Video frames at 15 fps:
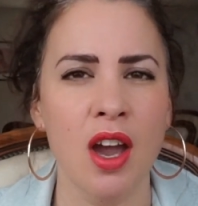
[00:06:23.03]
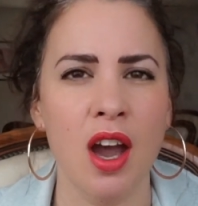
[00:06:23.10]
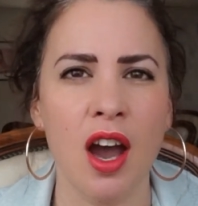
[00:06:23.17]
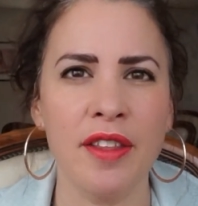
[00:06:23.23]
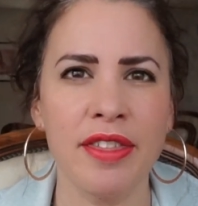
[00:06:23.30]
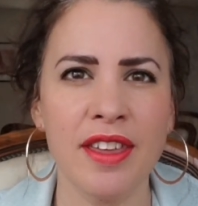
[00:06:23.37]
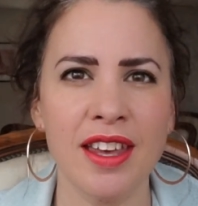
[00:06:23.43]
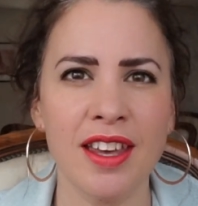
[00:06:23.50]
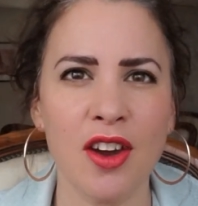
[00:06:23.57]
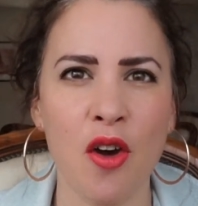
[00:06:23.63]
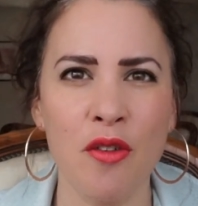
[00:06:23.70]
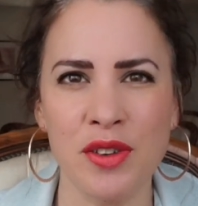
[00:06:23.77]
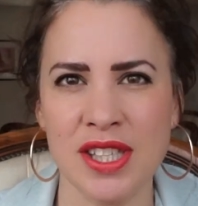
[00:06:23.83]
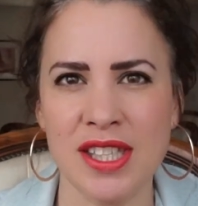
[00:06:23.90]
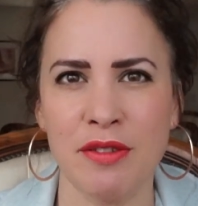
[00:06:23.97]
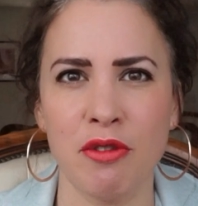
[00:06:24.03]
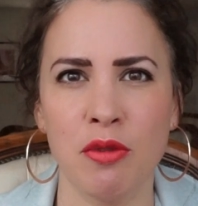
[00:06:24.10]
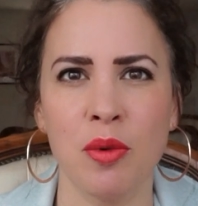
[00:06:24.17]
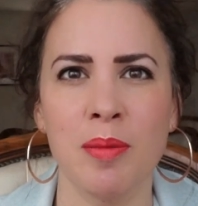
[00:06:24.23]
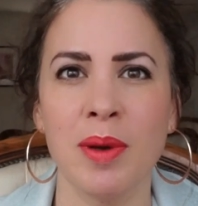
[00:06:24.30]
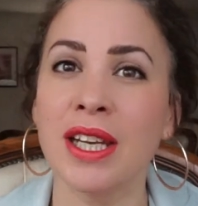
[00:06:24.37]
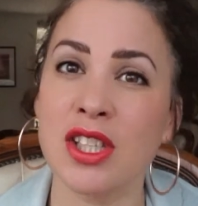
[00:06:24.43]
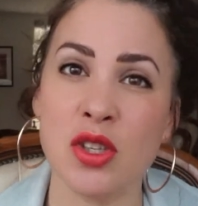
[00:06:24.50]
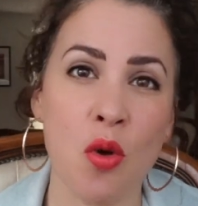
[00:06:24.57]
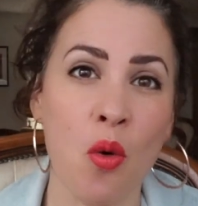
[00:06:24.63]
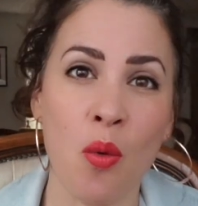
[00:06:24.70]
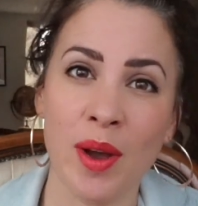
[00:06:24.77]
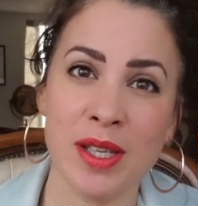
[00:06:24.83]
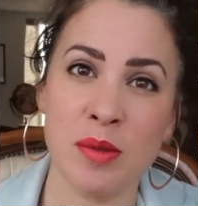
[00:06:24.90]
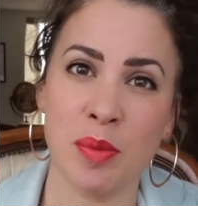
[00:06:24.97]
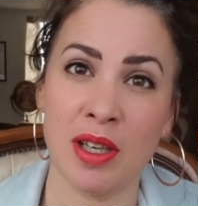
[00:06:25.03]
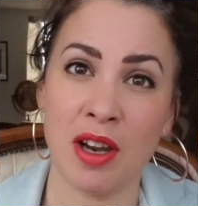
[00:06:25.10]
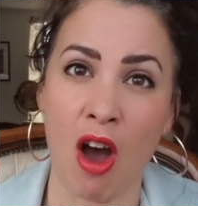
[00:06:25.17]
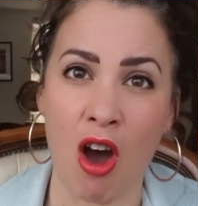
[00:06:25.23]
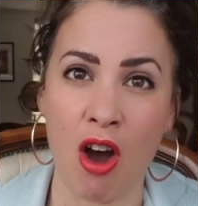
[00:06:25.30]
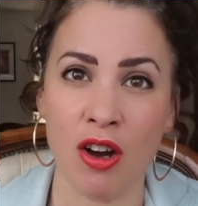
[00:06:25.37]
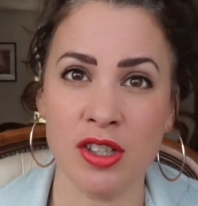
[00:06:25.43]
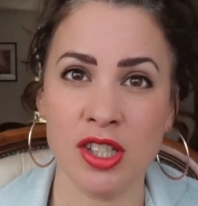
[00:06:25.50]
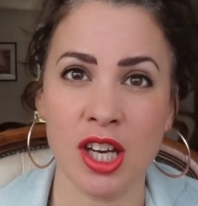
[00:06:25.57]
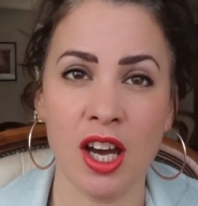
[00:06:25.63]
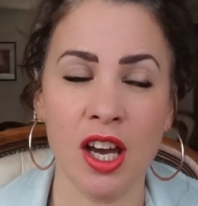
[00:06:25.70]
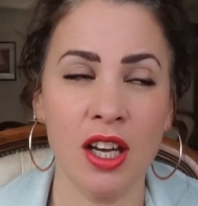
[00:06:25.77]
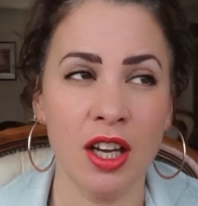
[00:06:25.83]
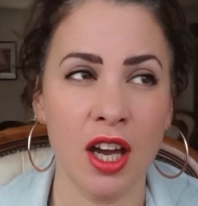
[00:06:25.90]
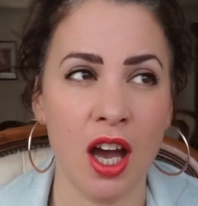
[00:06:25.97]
I think obviously for women it's always been harder,